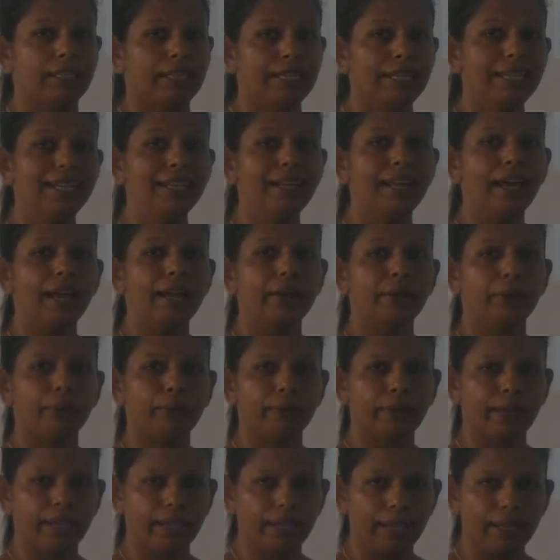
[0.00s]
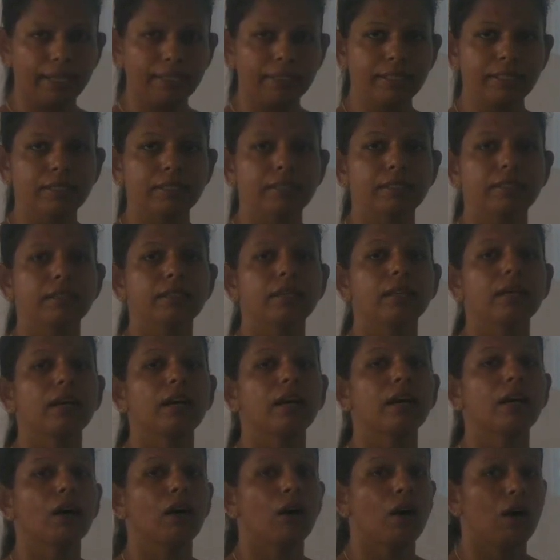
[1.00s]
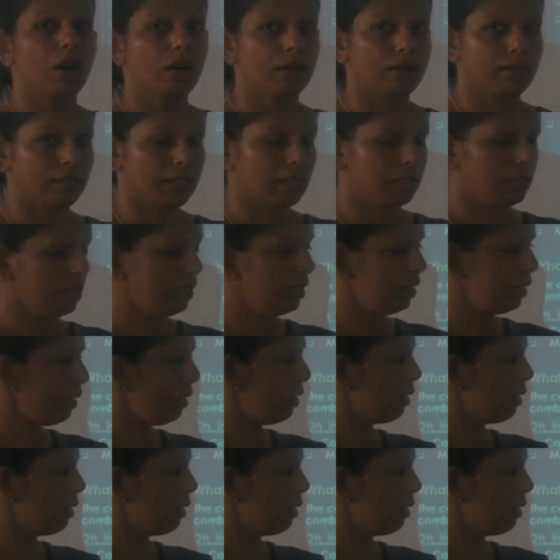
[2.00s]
inadequate oxygen,